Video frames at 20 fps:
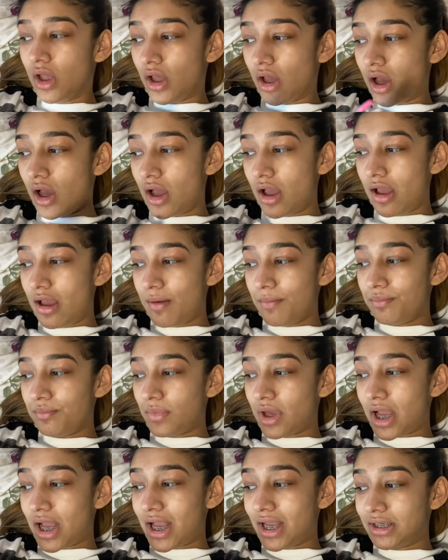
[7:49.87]
And
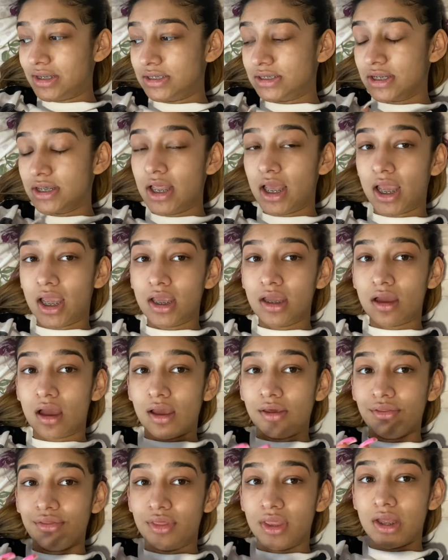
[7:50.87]
today I
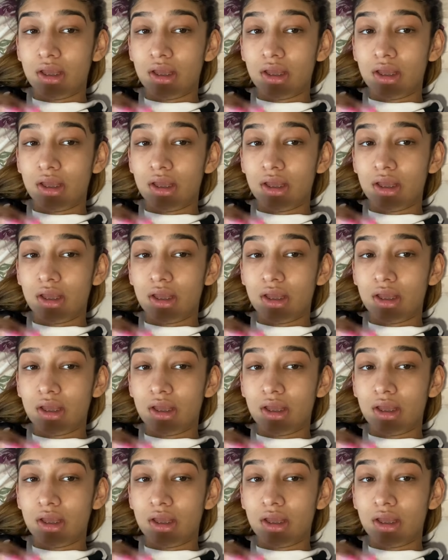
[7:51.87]
think